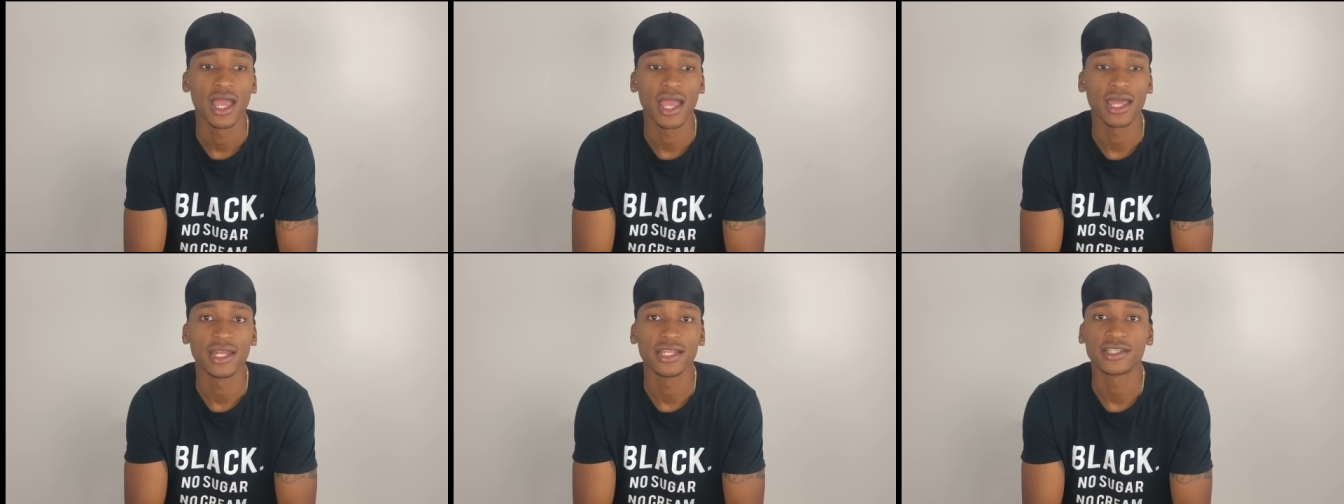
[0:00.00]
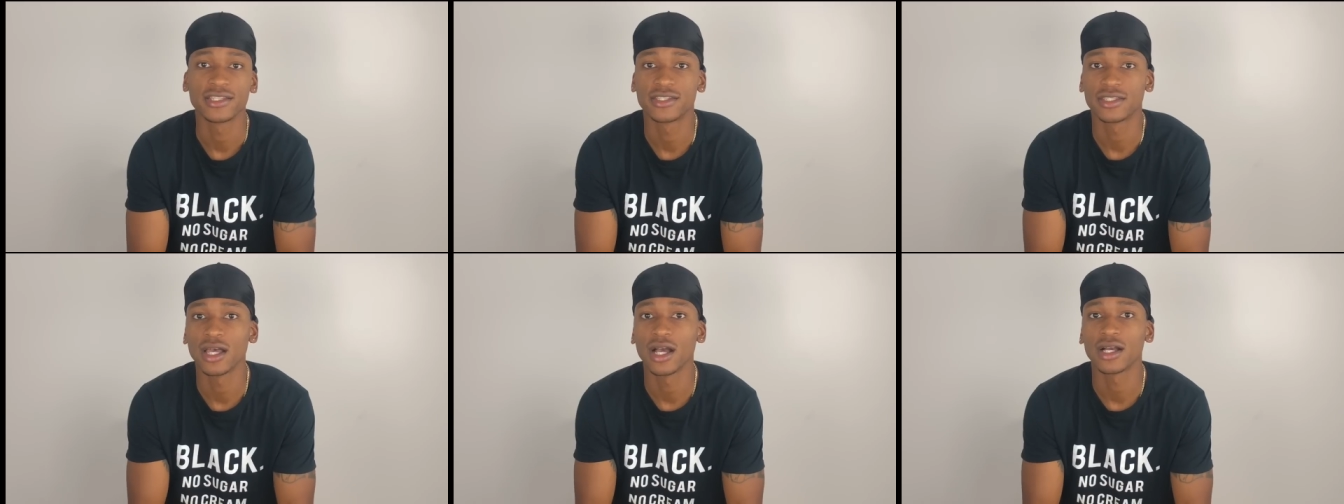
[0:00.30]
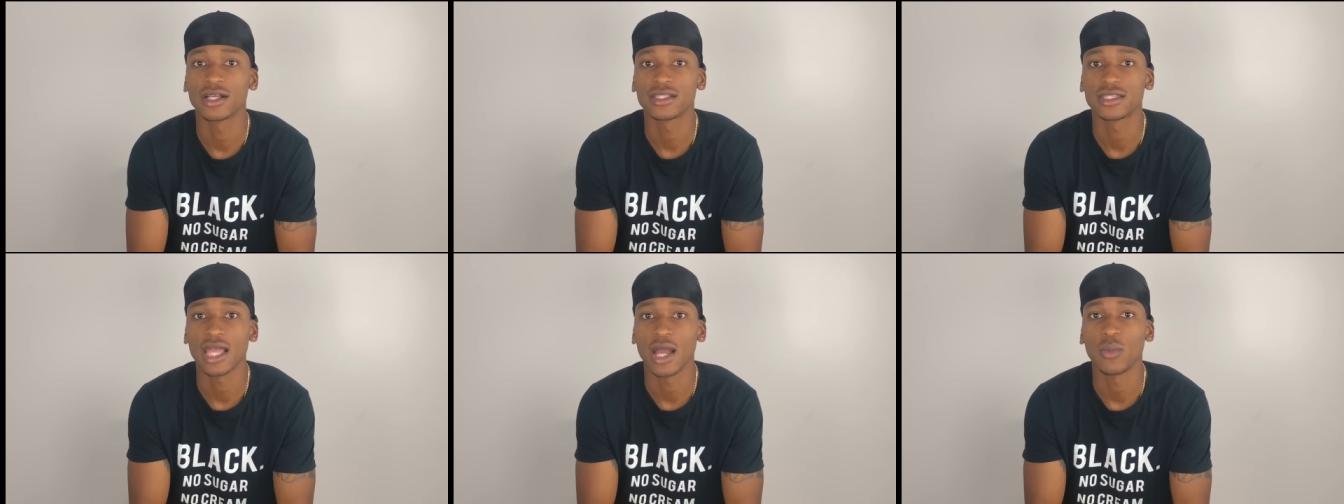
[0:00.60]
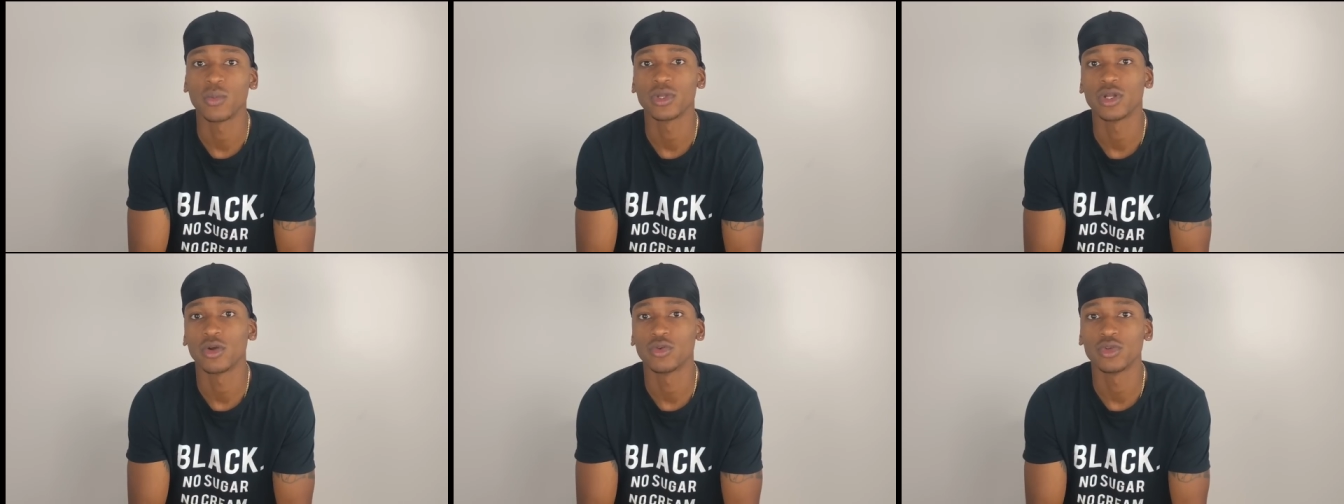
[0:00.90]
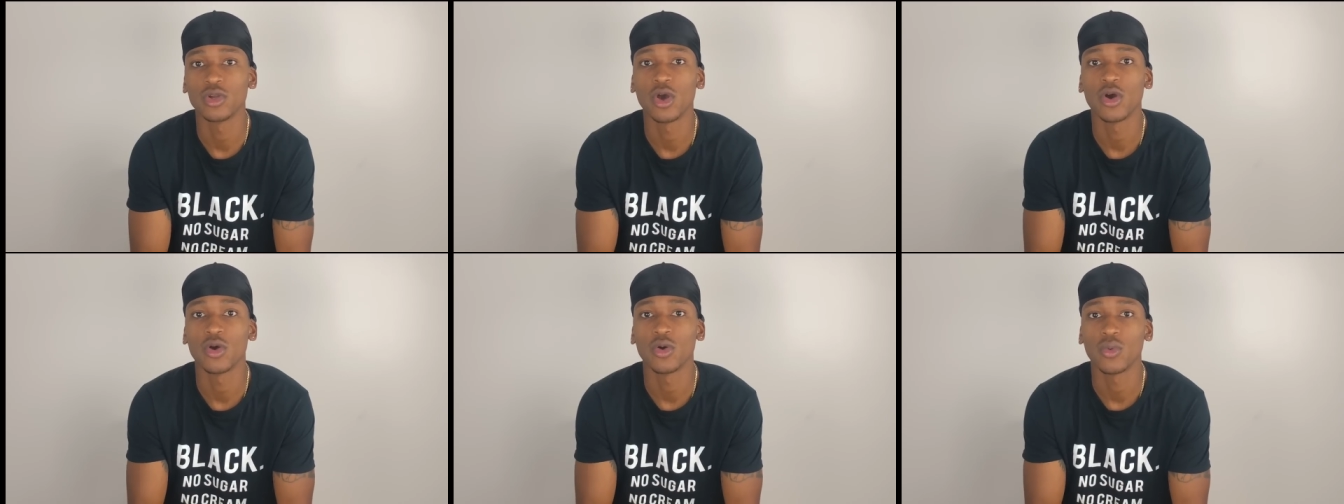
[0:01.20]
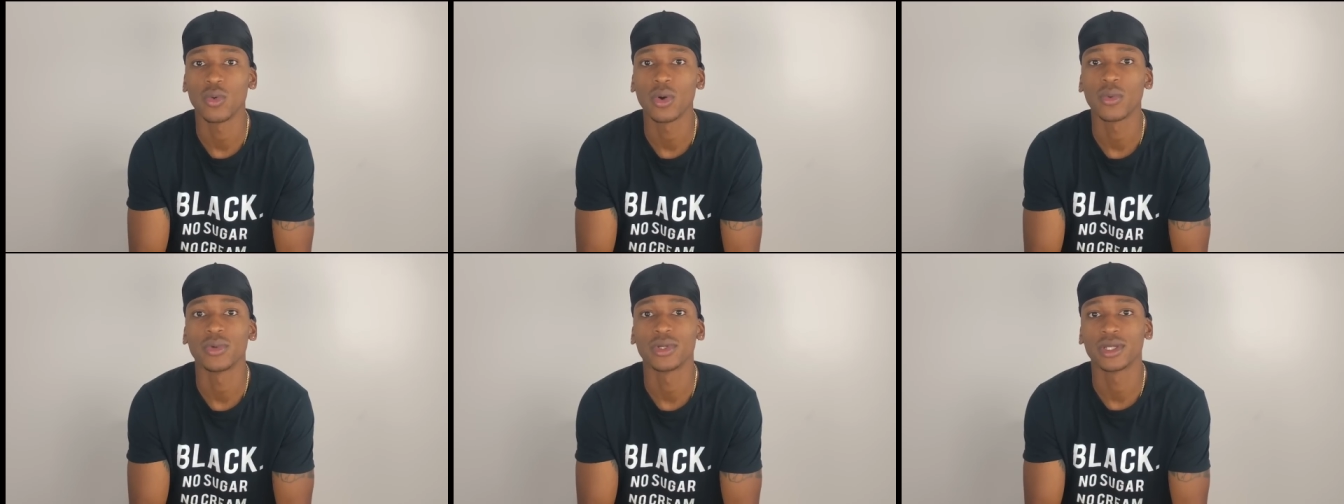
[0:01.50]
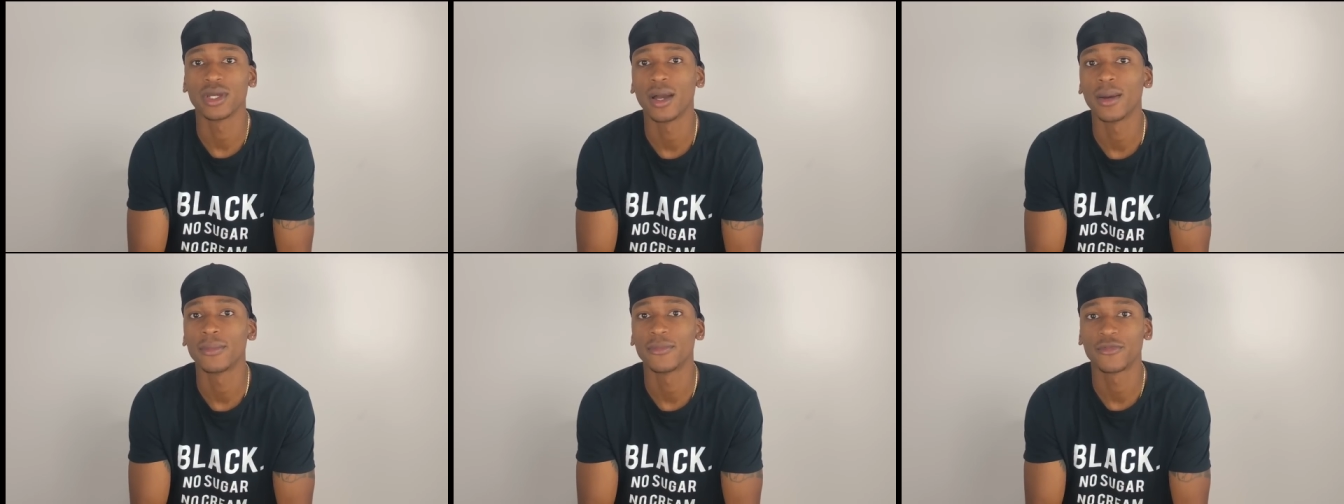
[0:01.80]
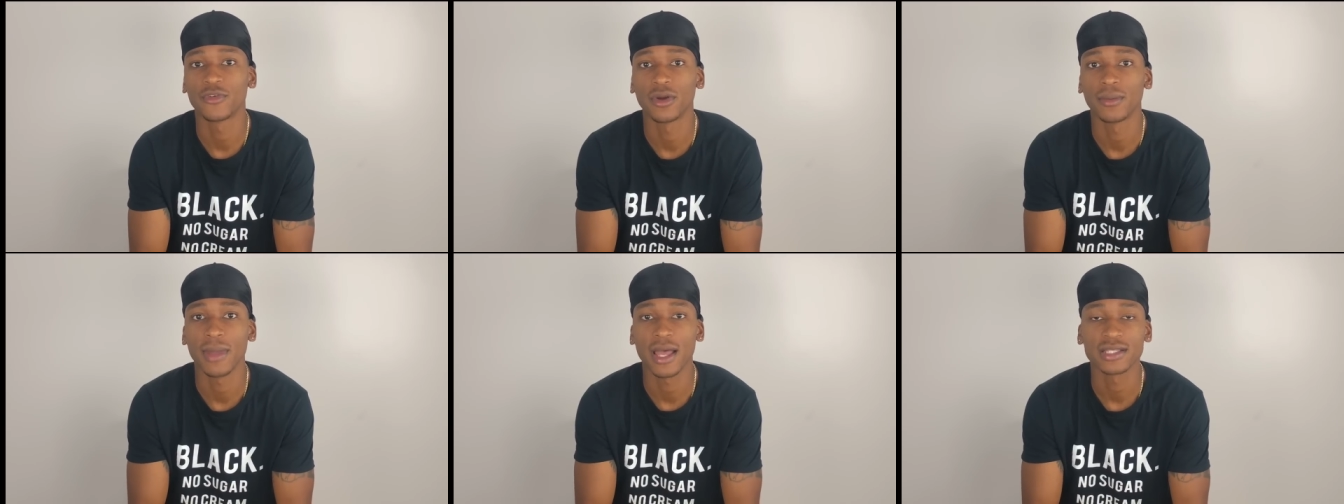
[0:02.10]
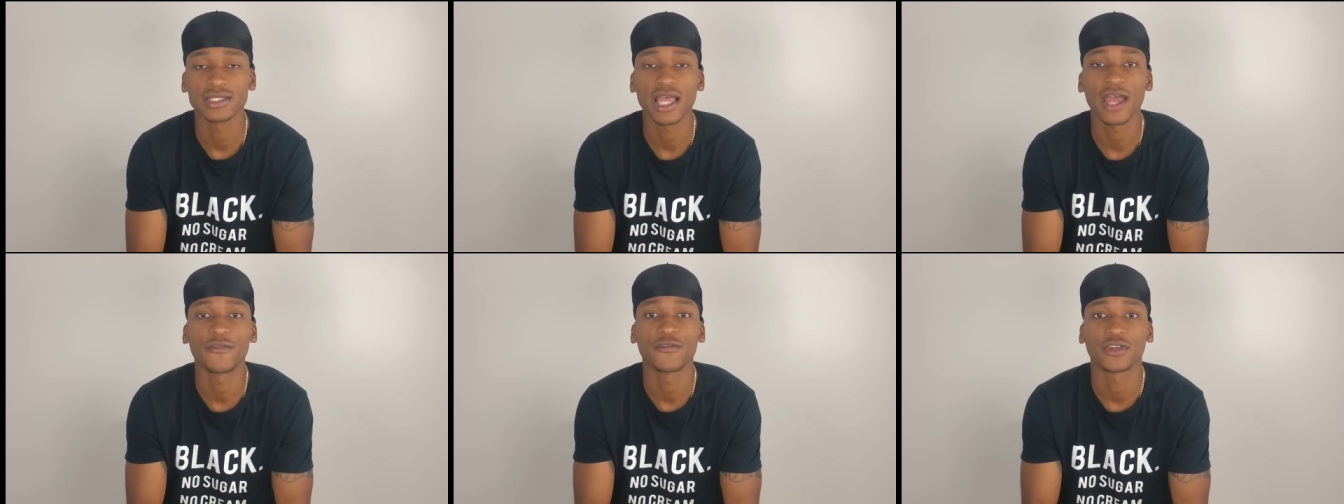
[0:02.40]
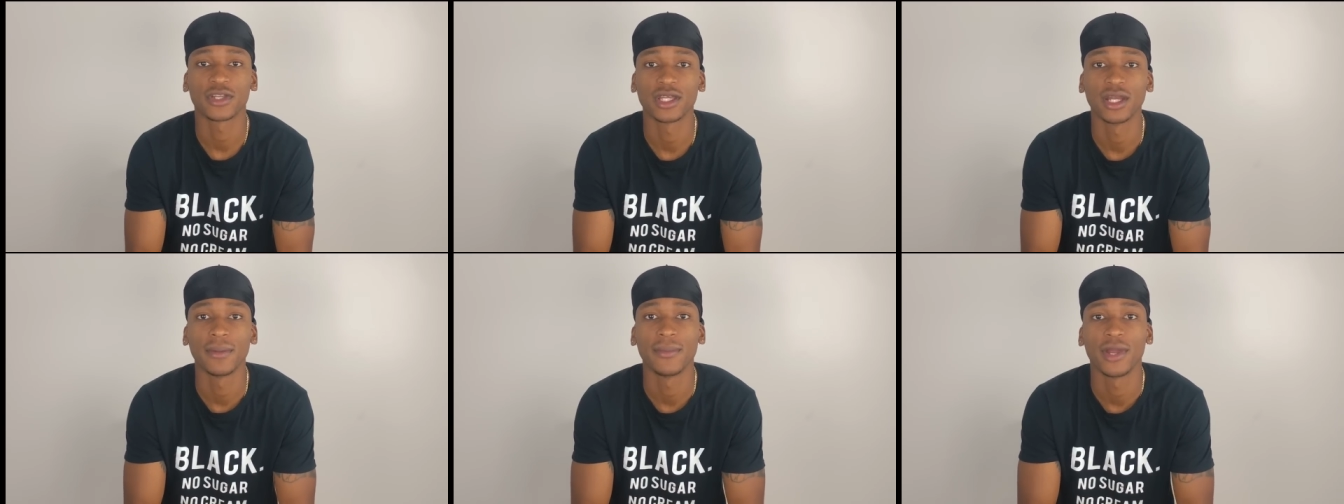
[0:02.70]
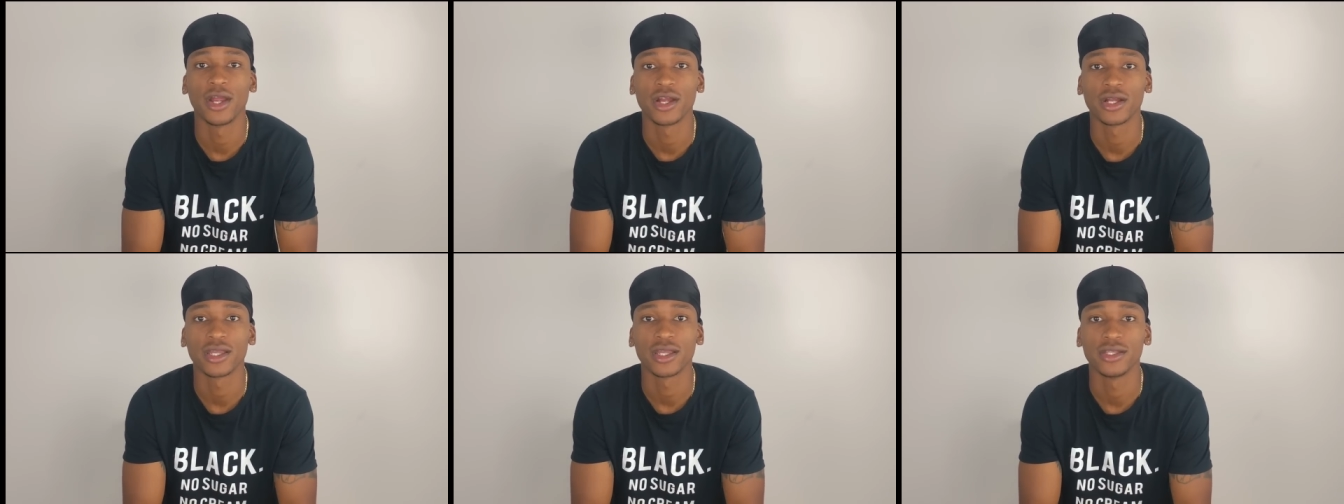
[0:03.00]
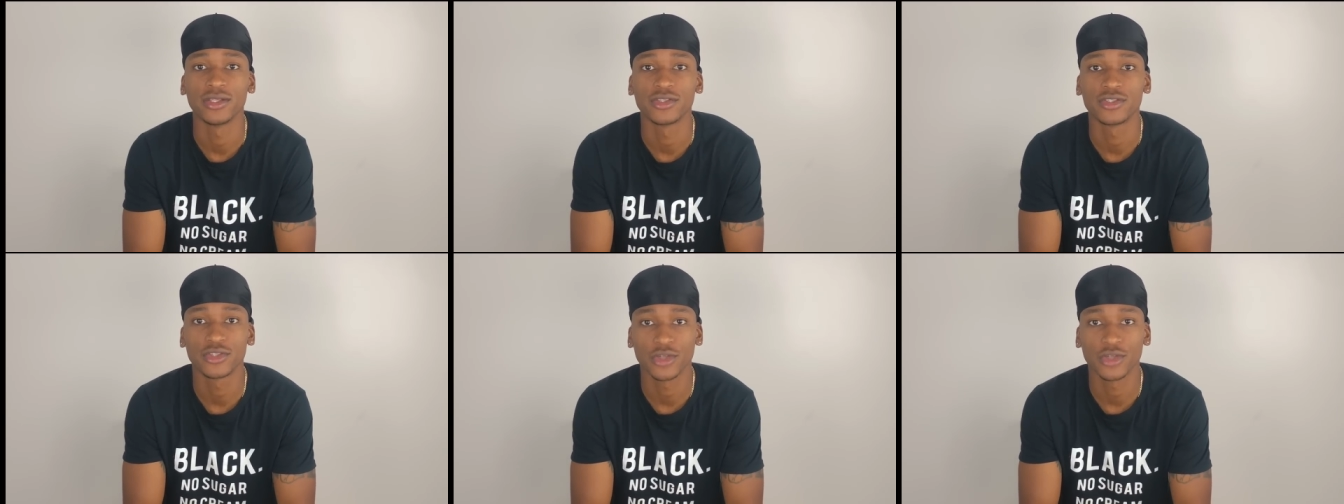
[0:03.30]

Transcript: and it sucks that we don't know where we come from as African Americans.